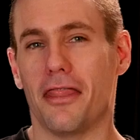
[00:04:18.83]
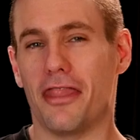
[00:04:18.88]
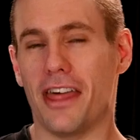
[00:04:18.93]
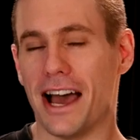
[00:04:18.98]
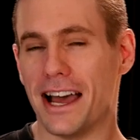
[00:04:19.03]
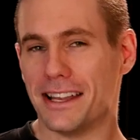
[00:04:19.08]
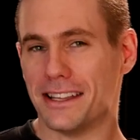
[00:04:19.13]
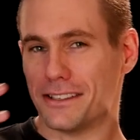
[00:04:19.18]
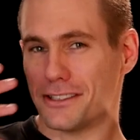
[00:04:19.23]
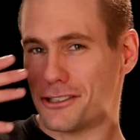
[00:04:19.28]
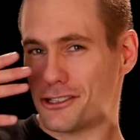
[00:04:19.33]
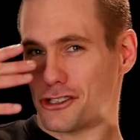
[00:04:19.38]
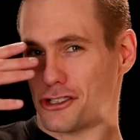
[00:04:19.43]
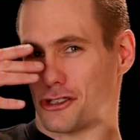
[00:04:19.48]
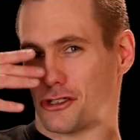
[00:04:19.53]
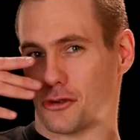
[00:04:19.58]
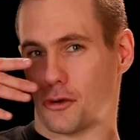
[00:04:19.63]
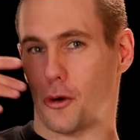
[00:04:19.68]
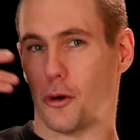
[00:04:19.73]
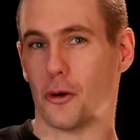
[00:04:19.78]
that
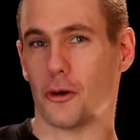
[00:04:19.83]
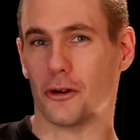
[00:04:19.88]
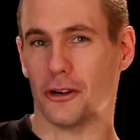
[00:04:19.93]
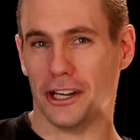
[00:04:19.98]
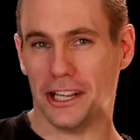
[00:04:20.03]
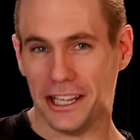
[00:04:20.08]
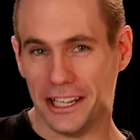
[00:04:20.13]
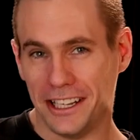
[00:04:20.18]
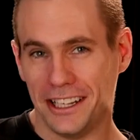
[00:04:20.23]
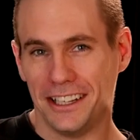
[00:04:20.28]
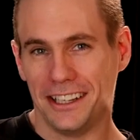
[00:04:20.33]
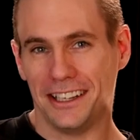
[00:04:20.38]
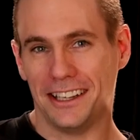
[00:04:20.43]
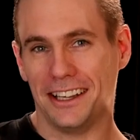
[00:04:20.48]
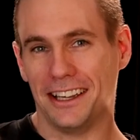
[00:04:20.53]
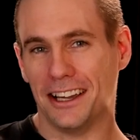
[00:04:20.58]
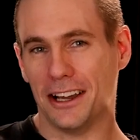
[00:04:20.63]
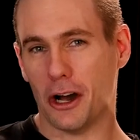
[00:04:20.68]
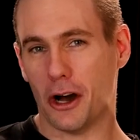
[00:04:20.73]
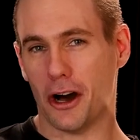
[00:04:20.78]
story
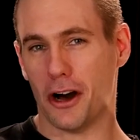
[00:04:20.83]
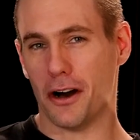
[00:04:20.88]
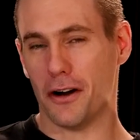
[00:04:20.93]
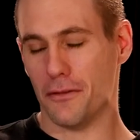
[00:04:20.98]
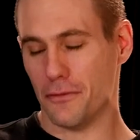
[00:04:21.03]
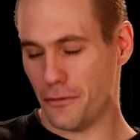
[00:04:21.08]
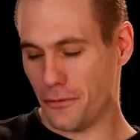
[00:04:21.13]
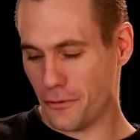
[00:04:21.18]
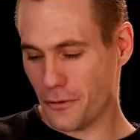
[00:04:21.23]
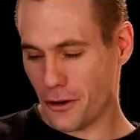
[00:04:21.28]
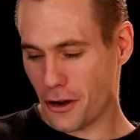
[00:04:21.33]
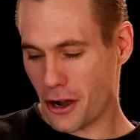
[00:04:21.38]
of